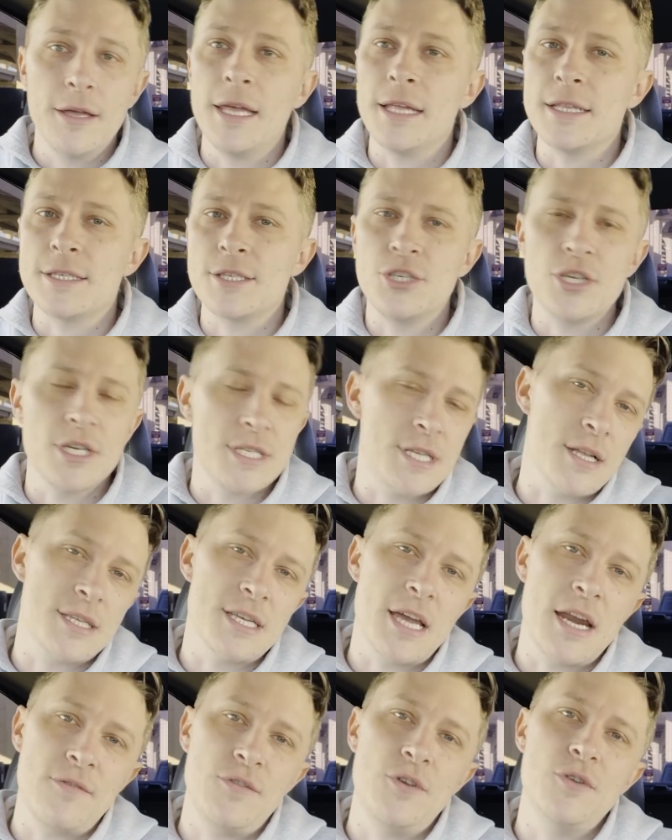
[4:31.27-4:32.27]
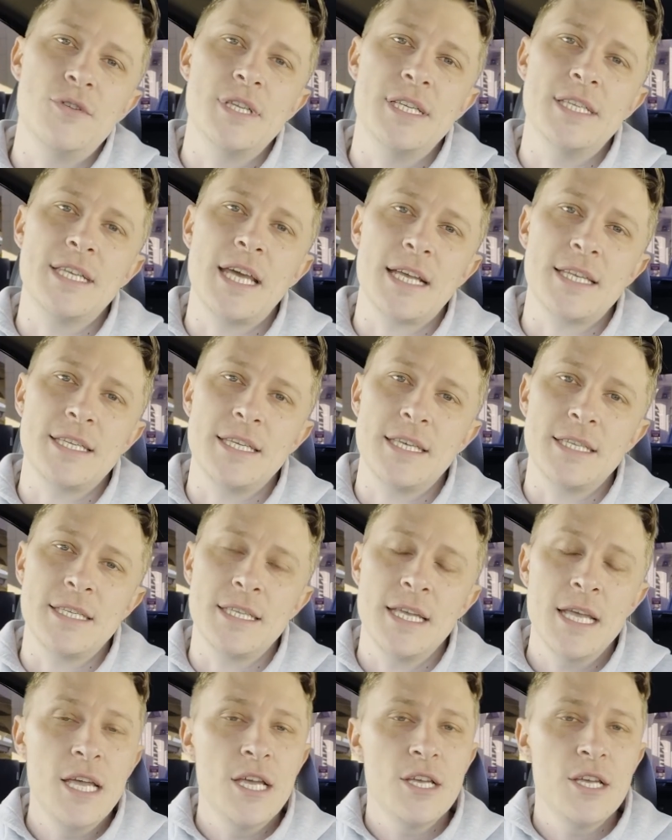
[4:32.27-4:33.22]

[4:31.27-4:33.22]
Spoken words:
It's just outside of Houston, Texas.